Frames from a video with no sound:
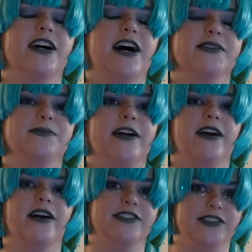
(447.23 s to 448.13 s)

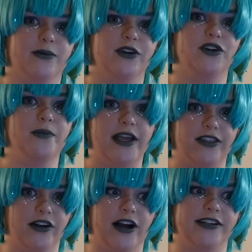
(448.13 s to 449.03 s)
cosplayer as someone who made
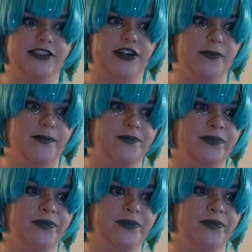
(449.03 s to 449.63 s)
their costume.